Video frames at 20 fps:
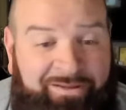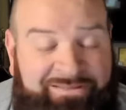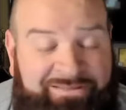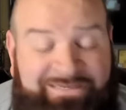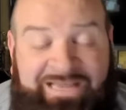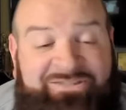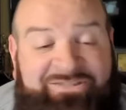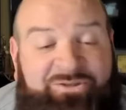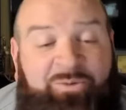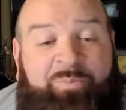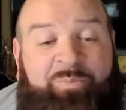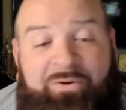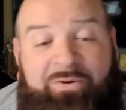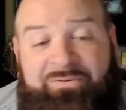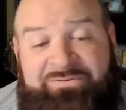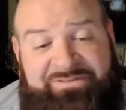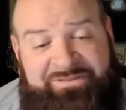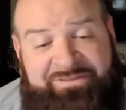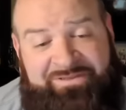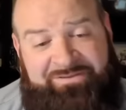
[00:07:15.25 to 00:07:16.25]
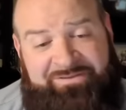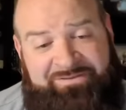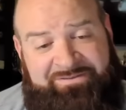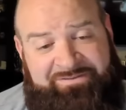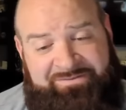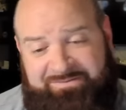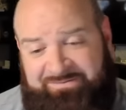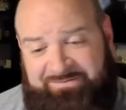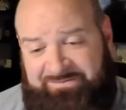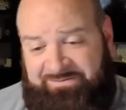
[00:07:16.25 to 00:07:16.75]
She has no post
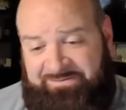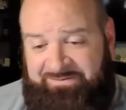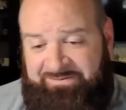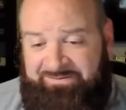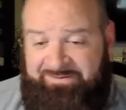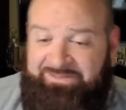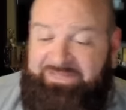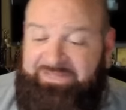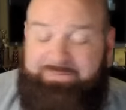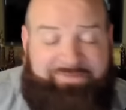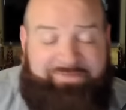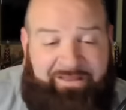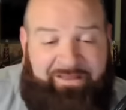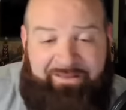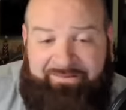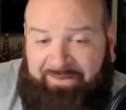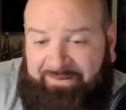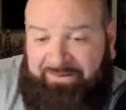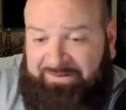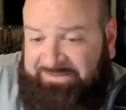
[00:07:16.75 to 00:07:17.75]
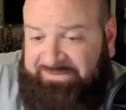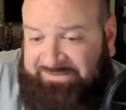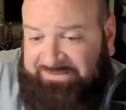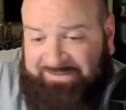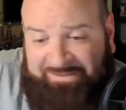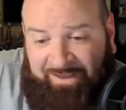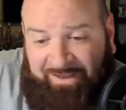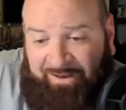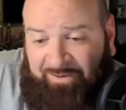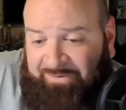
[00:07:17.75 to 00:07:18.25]
skills. I keep telling y'all this
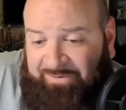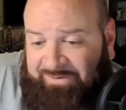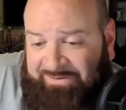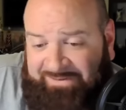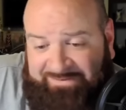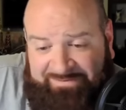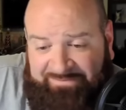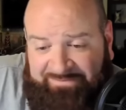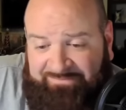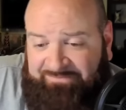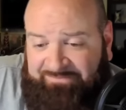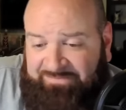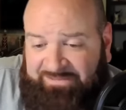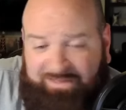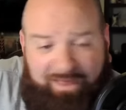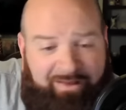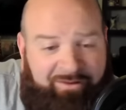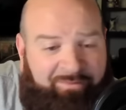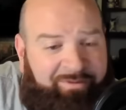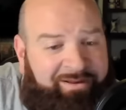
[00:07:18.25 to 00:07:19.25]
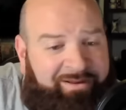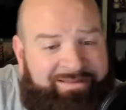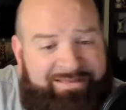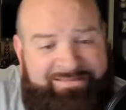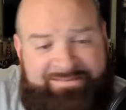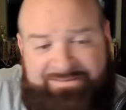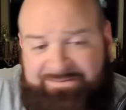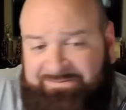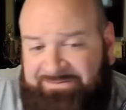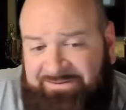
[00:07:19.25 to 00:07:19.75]
shit. Y'all don't want to
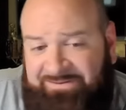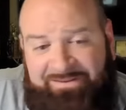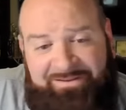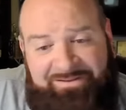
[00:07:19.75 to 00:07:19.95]
listen.